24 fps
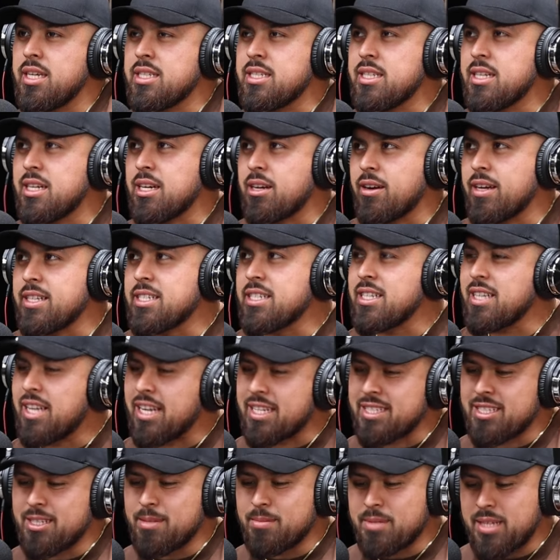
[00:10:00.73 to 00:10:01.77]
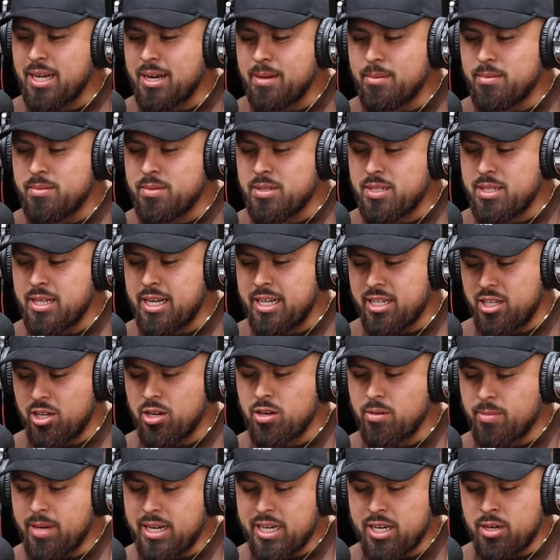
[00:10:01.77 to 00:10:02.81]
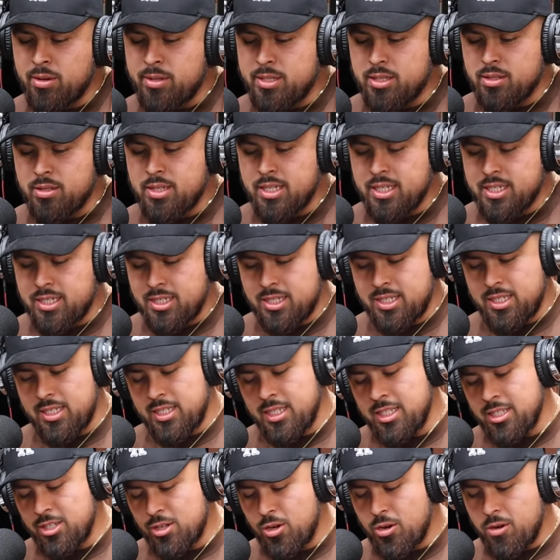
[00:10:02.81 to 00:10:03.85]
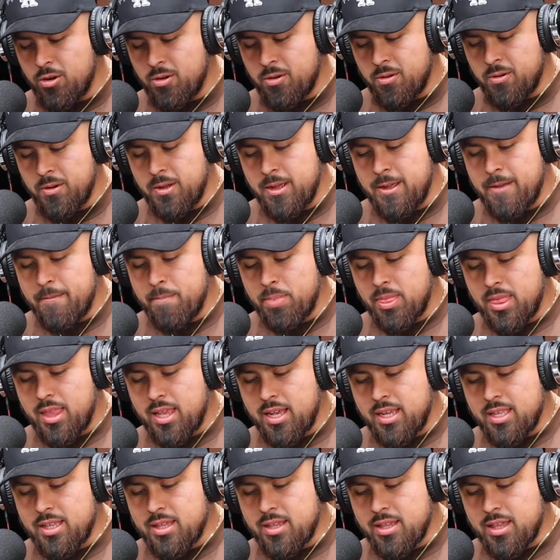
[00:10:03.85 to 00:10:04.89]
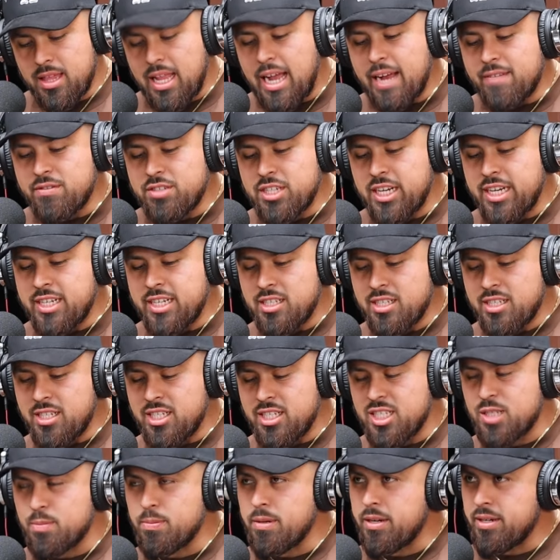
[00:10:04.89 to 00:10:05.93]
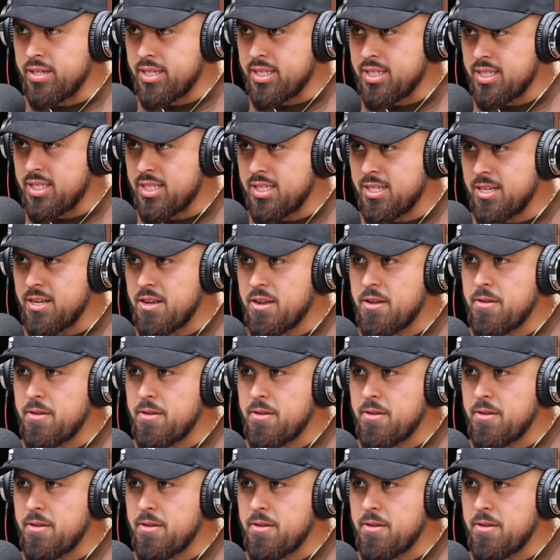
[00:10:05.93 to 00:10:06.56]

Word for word: Isn't it crazy? Like sometimes, like you're already going through this this whole life changing experience.